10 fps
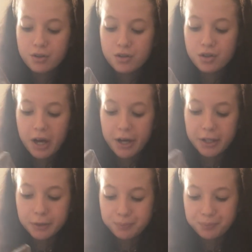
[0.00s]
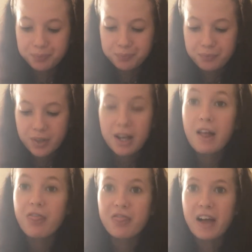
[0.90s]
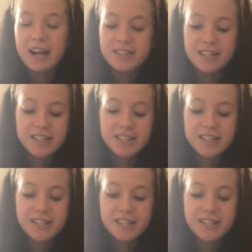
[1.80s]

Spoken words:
So that's